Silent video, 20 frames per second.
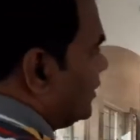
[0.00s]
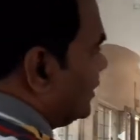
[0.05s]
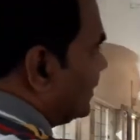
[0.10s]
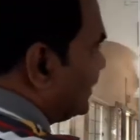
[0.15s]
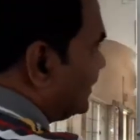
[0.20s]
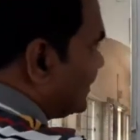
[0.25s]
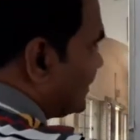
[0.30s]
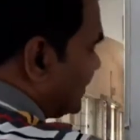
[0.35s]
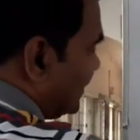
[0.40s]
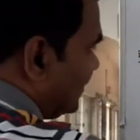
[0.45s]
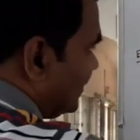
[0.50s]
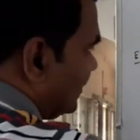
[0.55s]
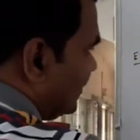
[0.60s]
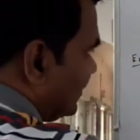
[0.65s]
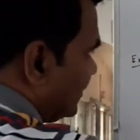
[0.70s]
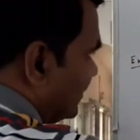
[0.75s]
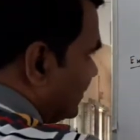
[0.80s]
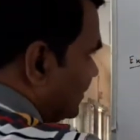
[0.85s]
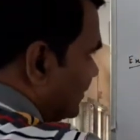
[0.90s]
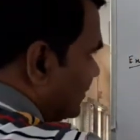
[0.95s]
the
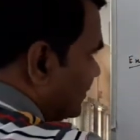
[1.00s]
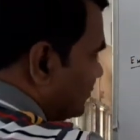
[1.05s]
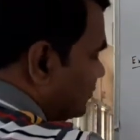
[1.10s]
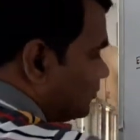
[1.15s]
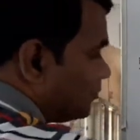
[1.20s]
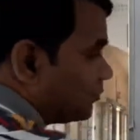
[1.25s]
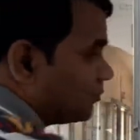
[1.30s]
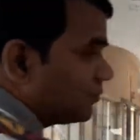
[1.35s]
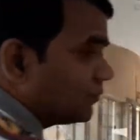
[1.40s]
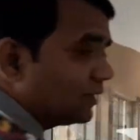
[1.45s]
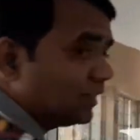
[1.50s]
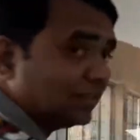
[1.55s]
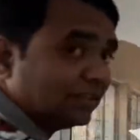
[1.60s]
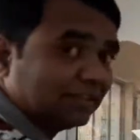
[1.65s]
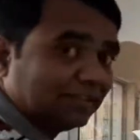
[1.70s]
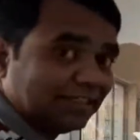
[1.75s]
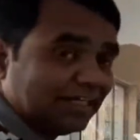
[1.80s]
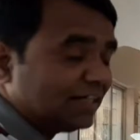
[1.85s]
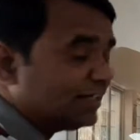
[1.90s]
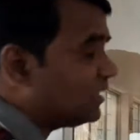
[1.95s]

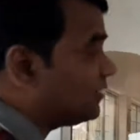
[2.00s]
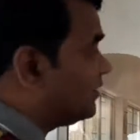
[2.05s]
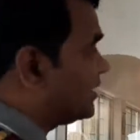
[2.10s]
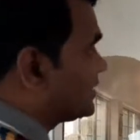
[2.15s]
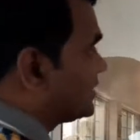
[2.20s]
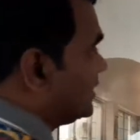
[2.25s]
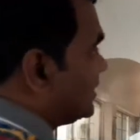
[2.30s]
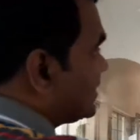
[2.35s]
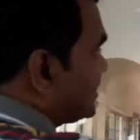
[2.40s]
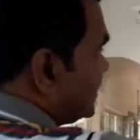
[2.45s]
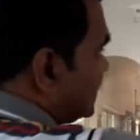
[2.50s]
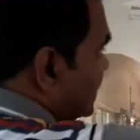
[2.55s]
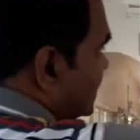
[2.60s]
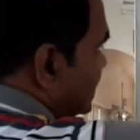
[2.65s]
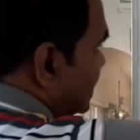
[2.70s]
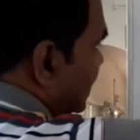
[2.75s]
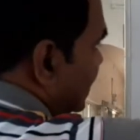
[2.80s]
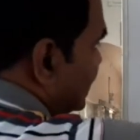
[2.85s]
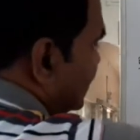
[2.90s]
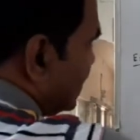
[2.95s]
area vector is in
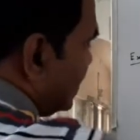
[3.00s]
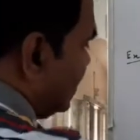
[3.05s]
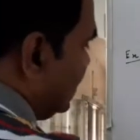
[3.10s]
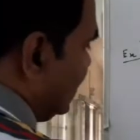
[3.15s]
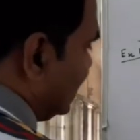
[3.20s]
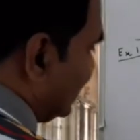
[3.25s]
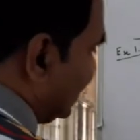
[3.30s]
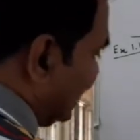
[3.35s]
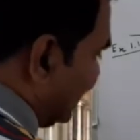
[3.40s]
this direction,